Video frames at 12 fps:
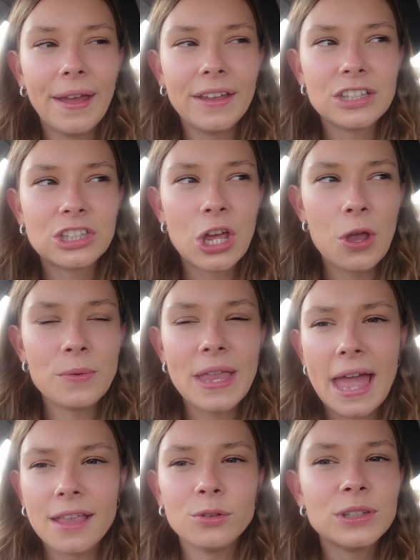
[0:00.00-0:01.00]
So
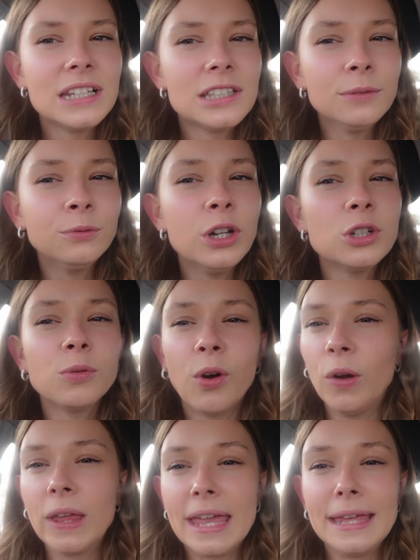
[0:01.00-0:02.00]
yeah, you'll see some footage of
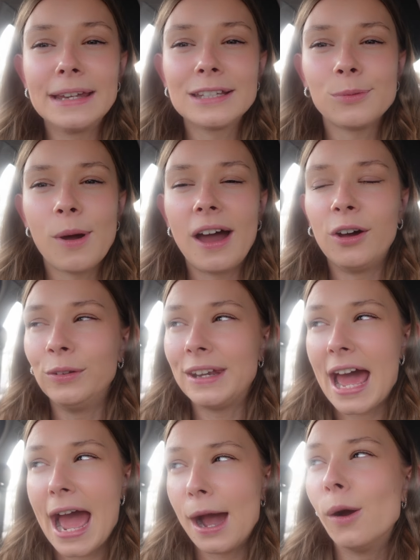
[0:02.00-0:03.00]
Holly in as well
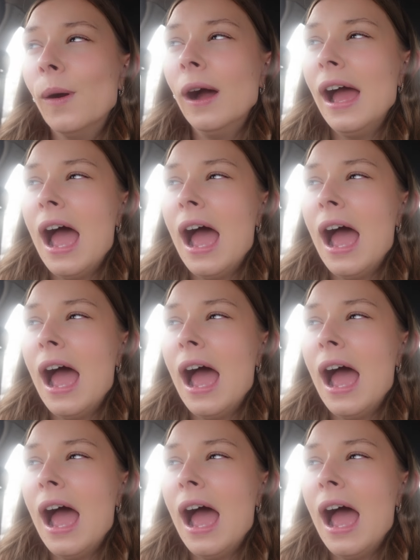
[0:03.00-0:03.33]
now.